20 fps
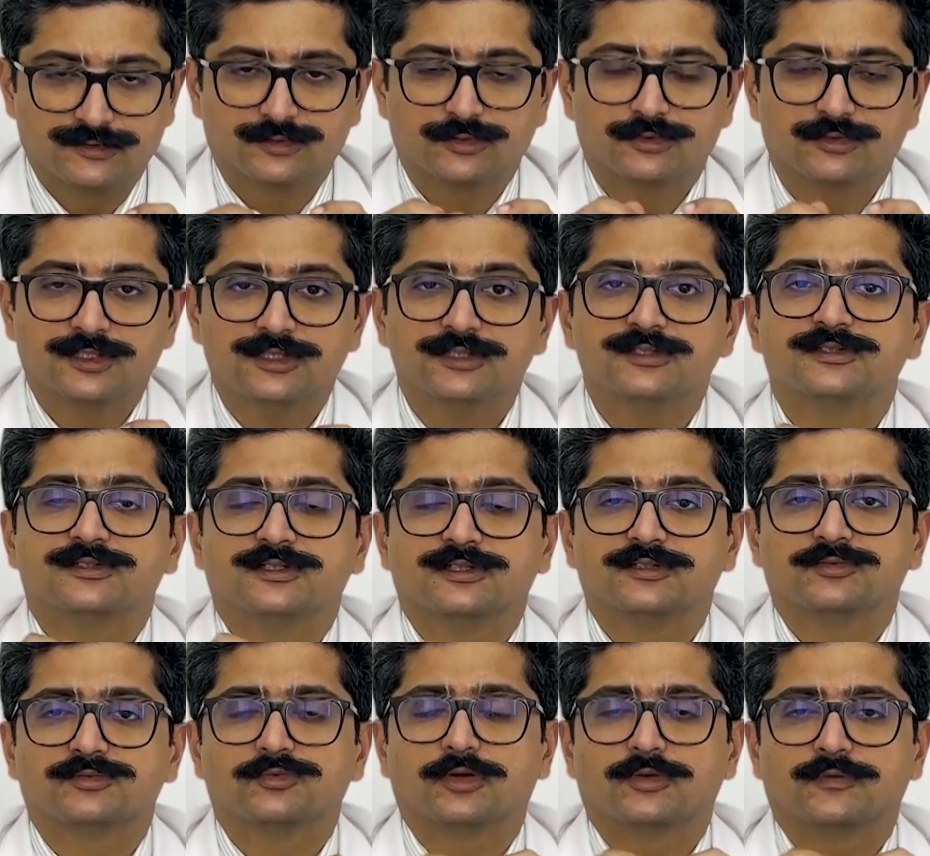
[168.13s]
So this
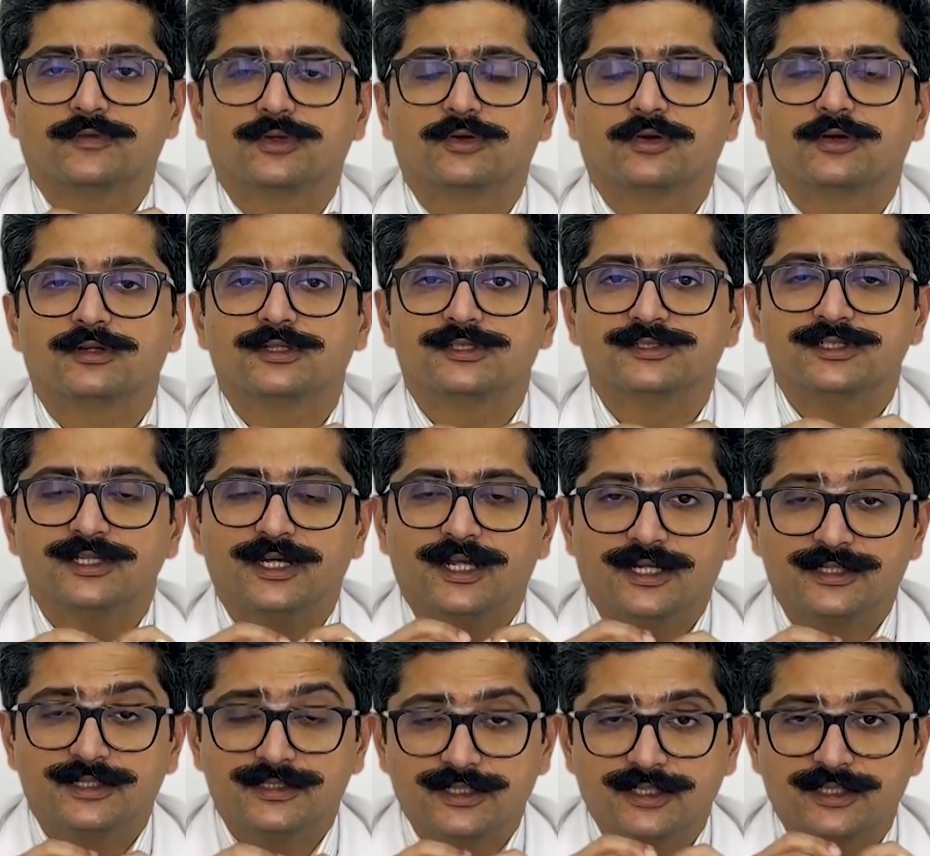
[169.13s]
is what we call as an
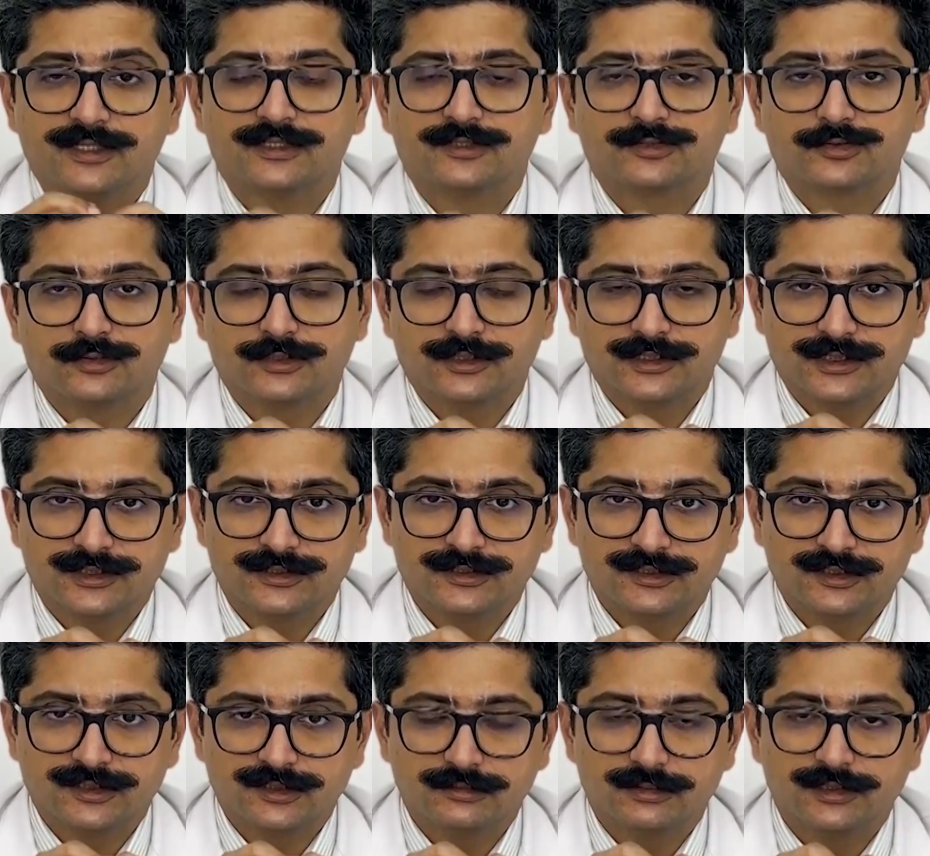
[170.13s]
anterior shoulder
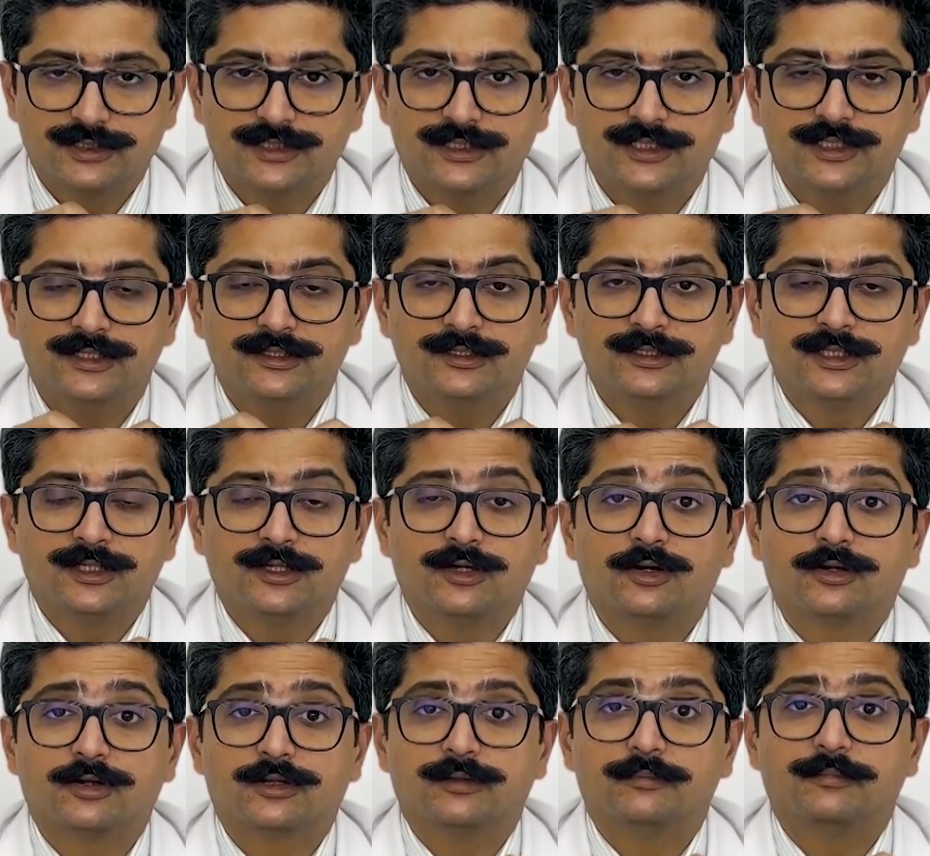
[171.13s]
instability
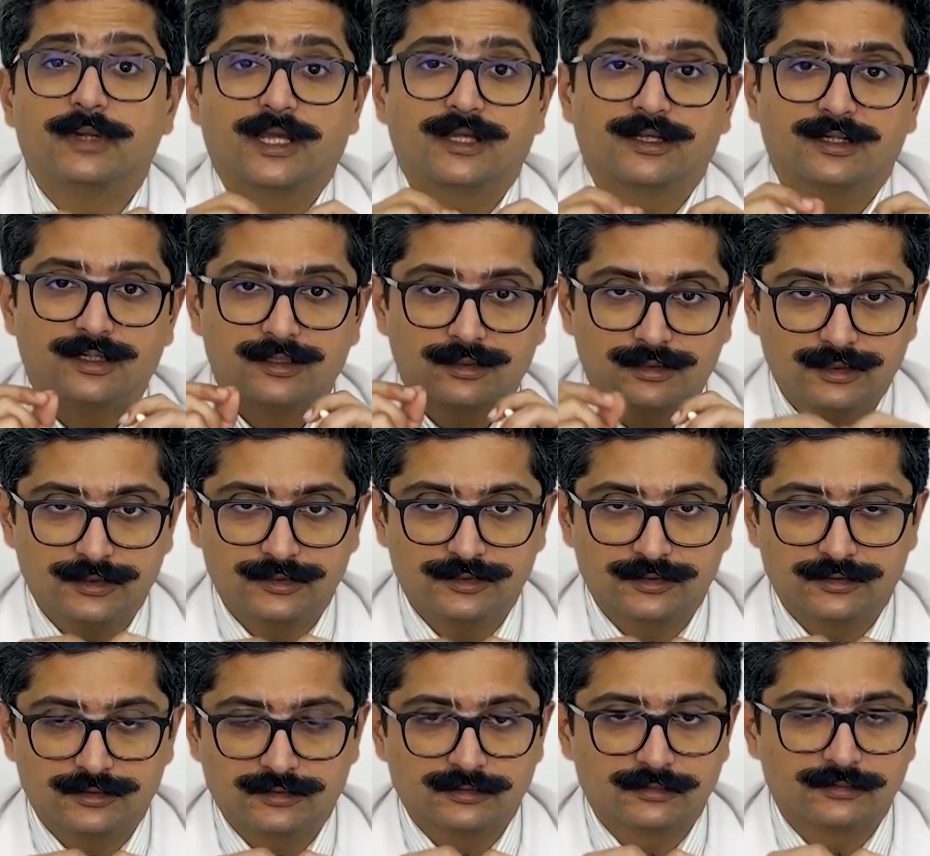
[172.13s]
or a Bankart
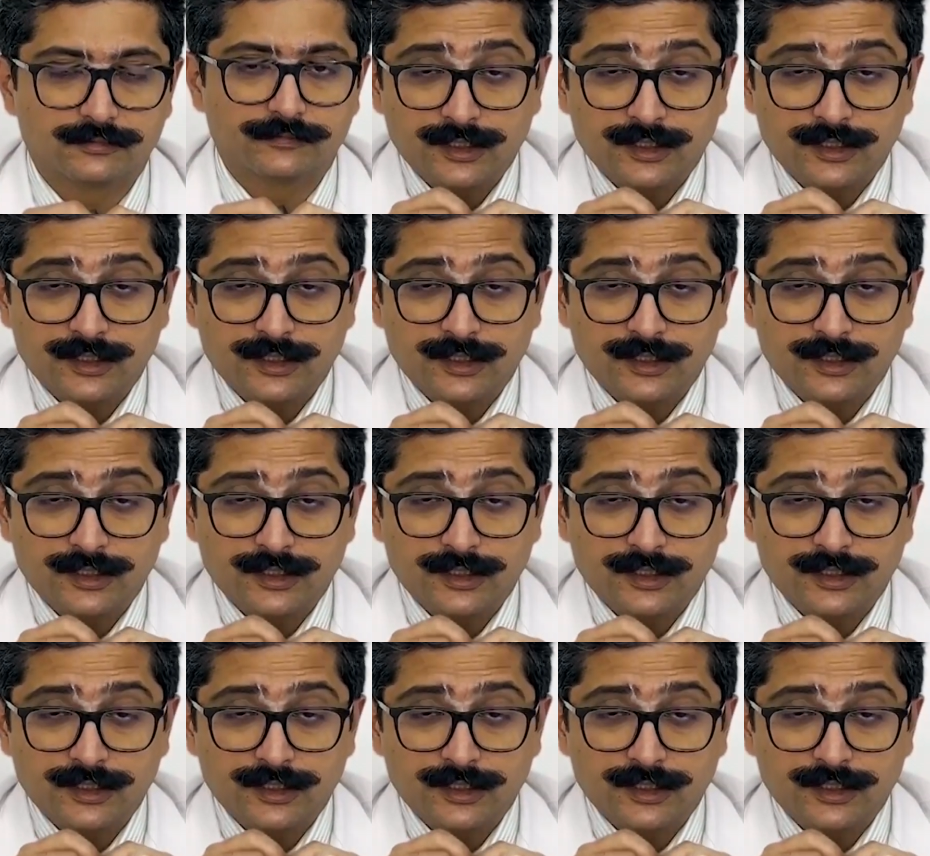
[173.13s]
lesion.